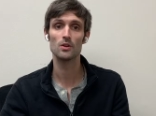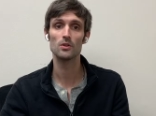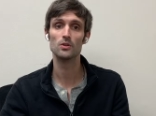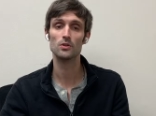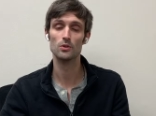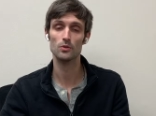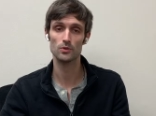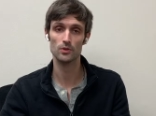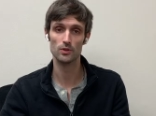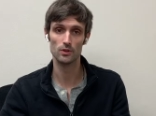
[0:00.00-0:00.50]

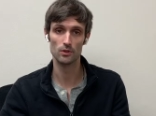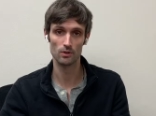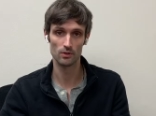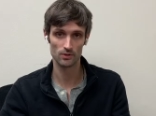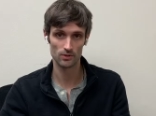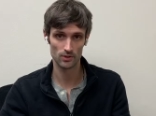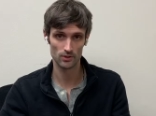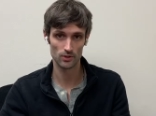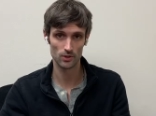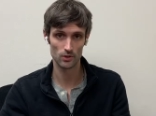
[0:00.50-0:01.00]
using your
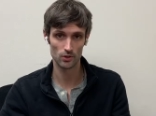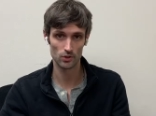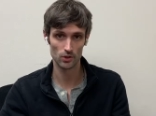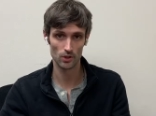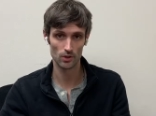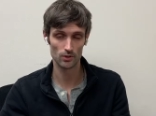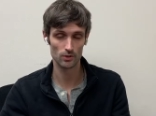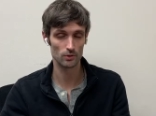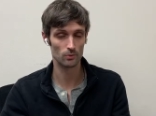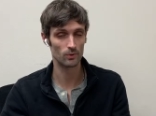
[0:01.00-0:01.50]
existing
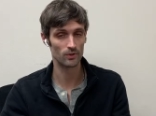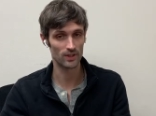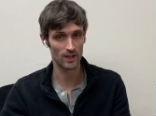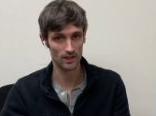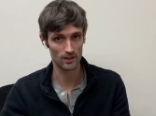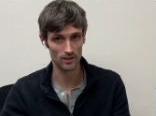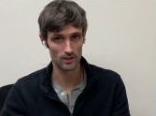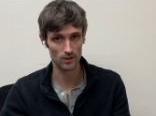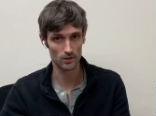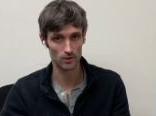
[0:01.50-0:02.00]
charger
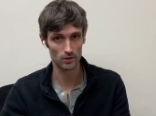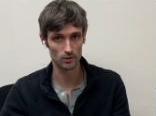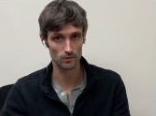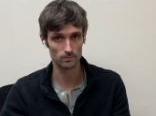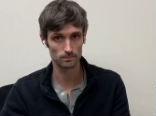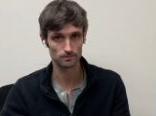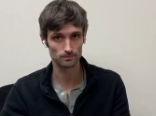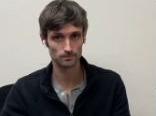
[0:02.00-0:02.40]
without an issue.